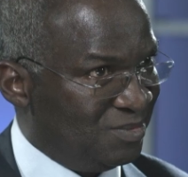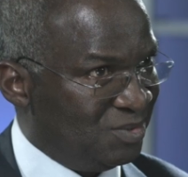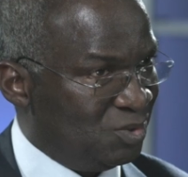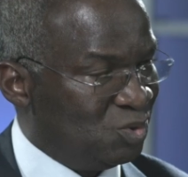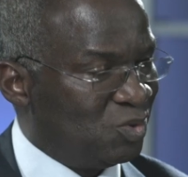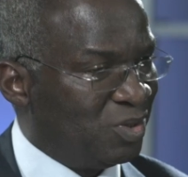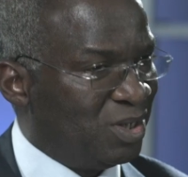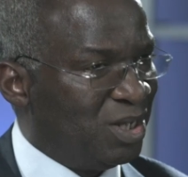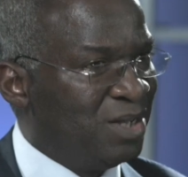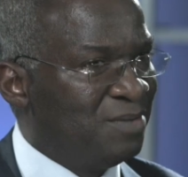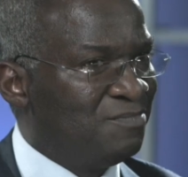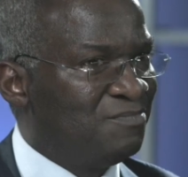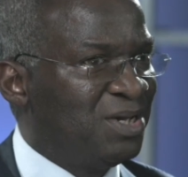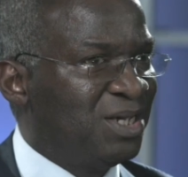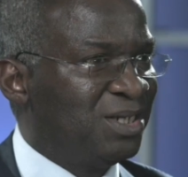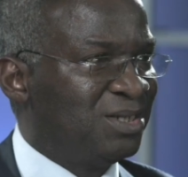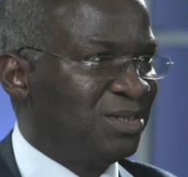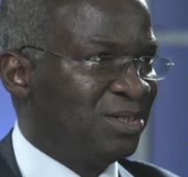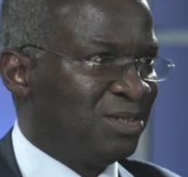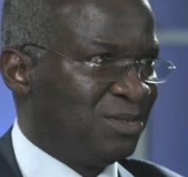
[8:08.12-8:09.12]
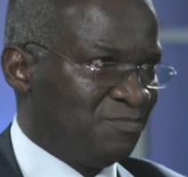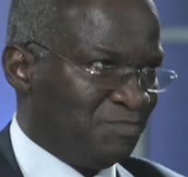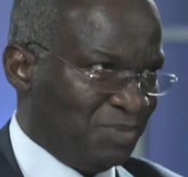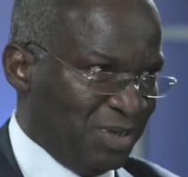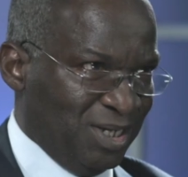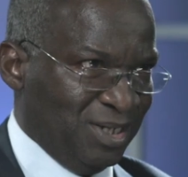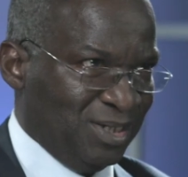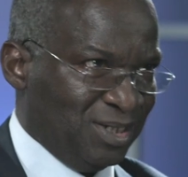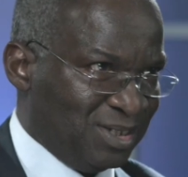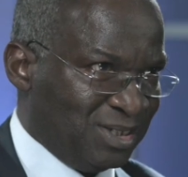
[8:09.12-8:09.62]
So MBET is
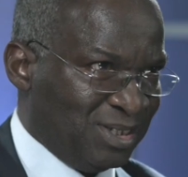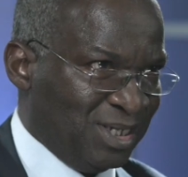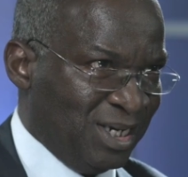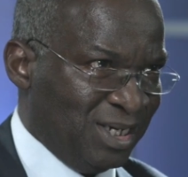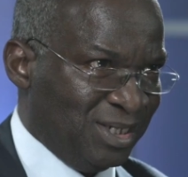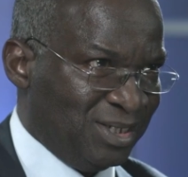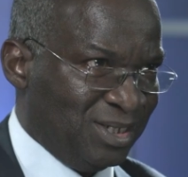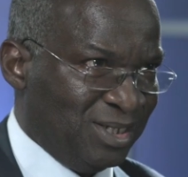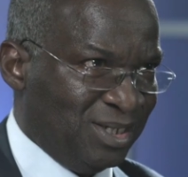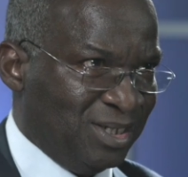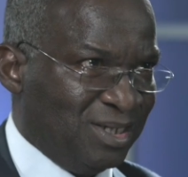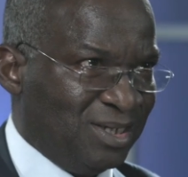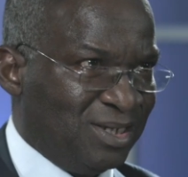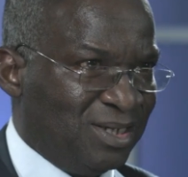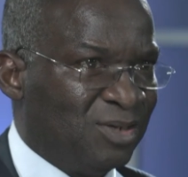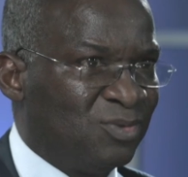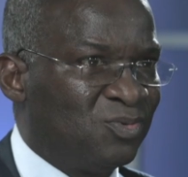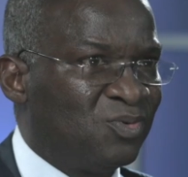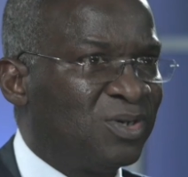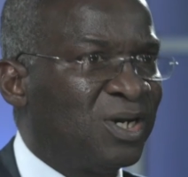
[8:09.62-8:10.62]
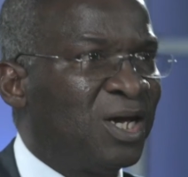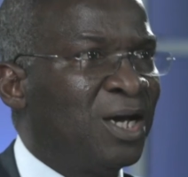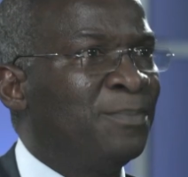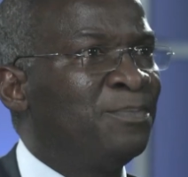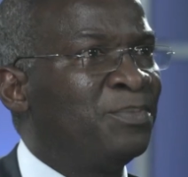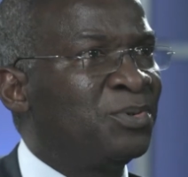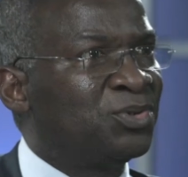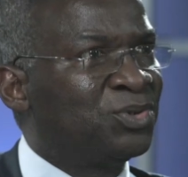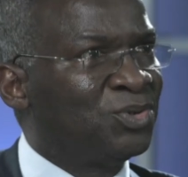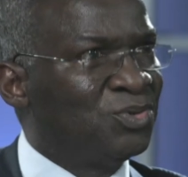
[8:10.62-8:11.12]
paying his debt. It will now
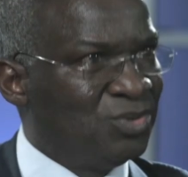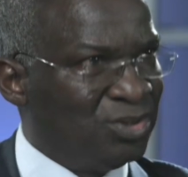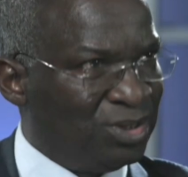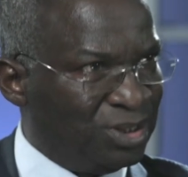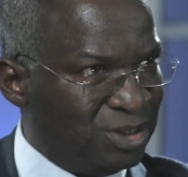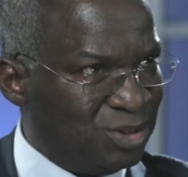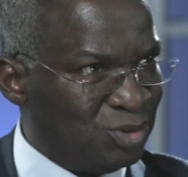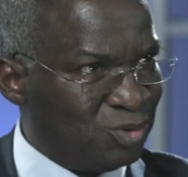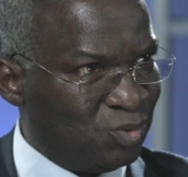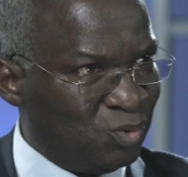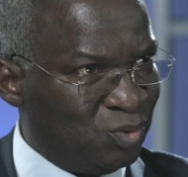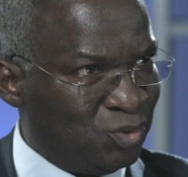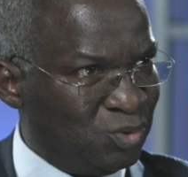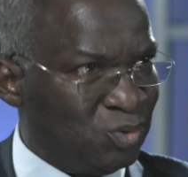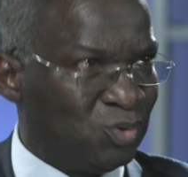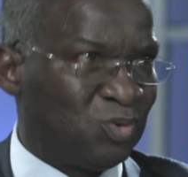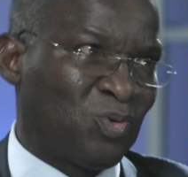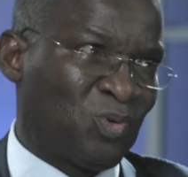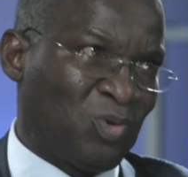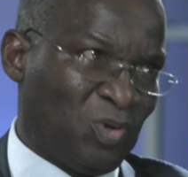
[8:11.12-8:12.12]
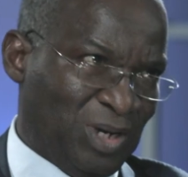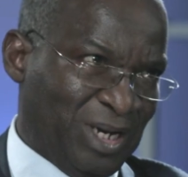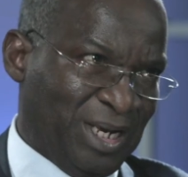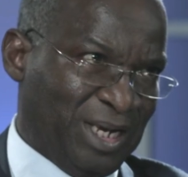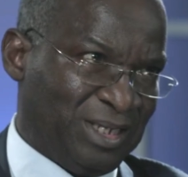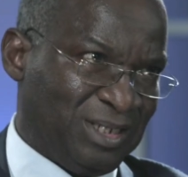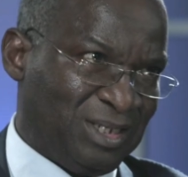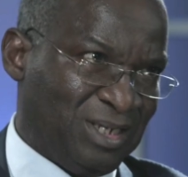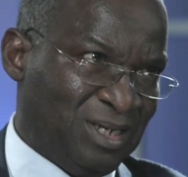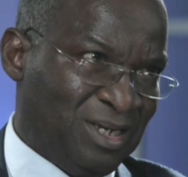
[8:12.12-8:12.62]
pursue the DISCOs to
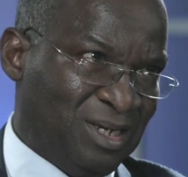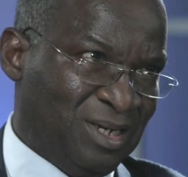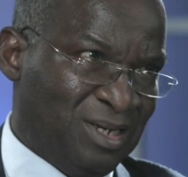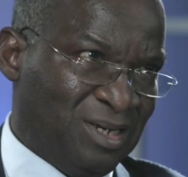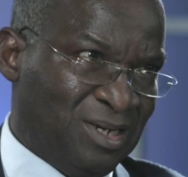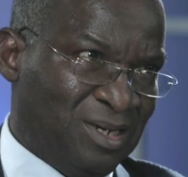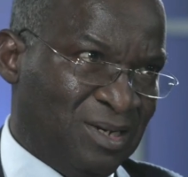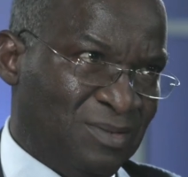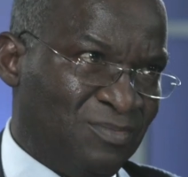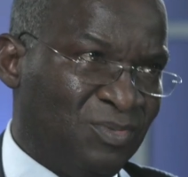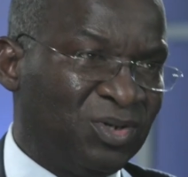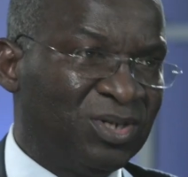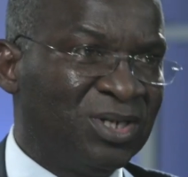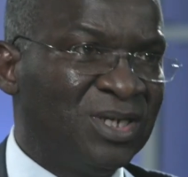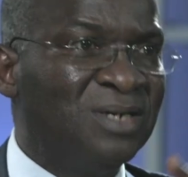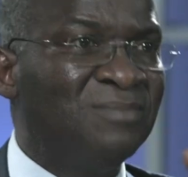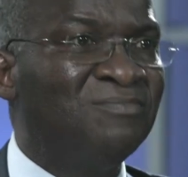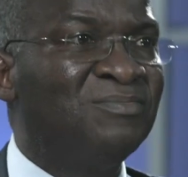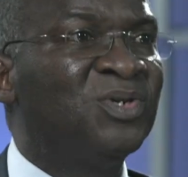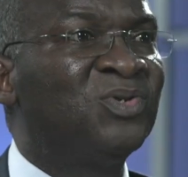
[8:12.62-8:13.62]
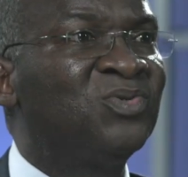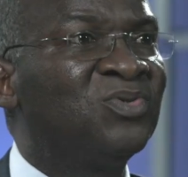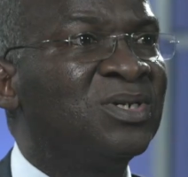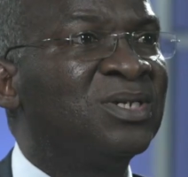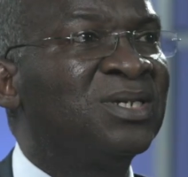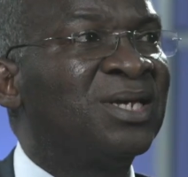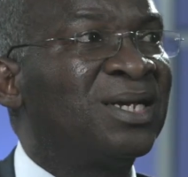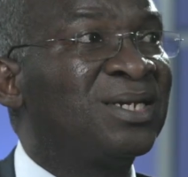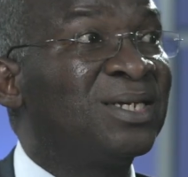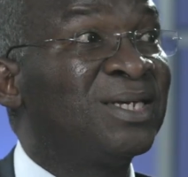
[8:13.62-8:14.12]
collect. But in between
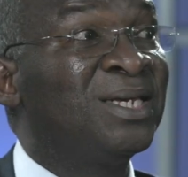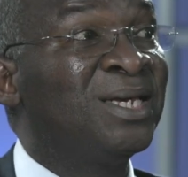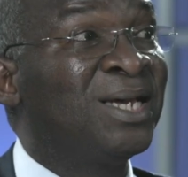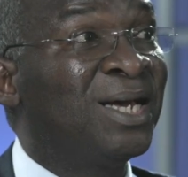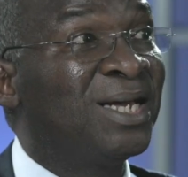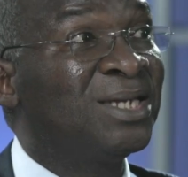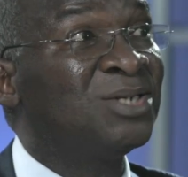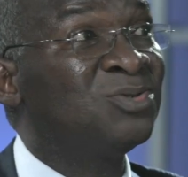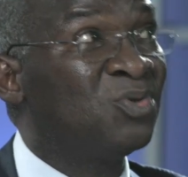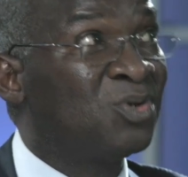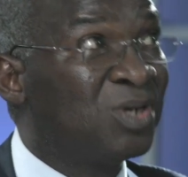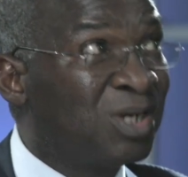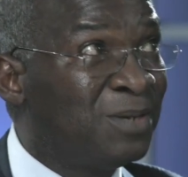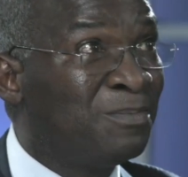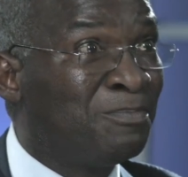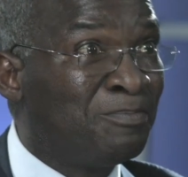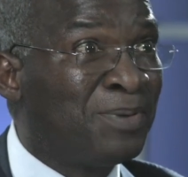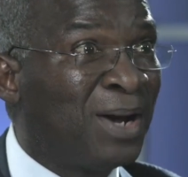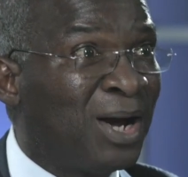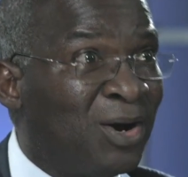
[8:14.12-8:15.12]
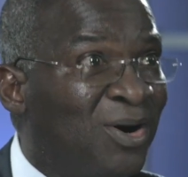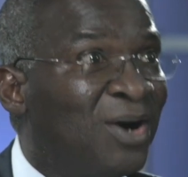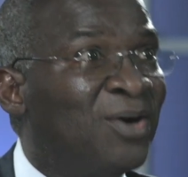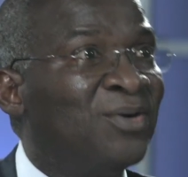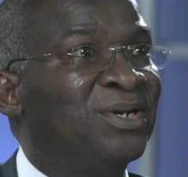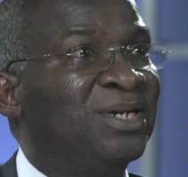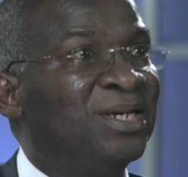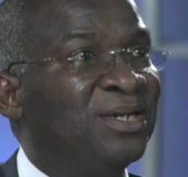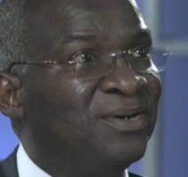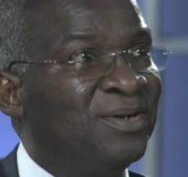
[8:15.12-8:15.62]
that, it has to keep power
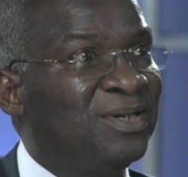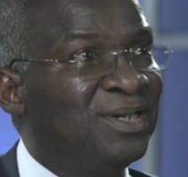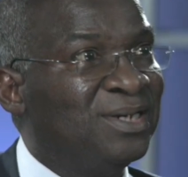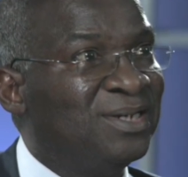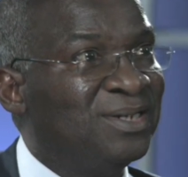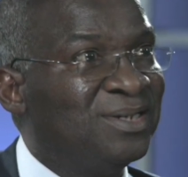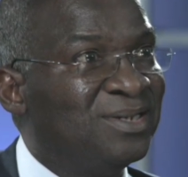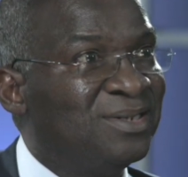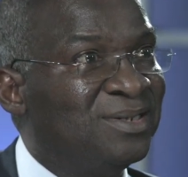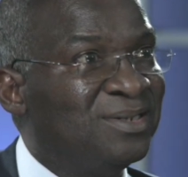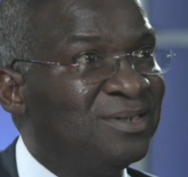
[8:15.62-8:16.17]
on the grid.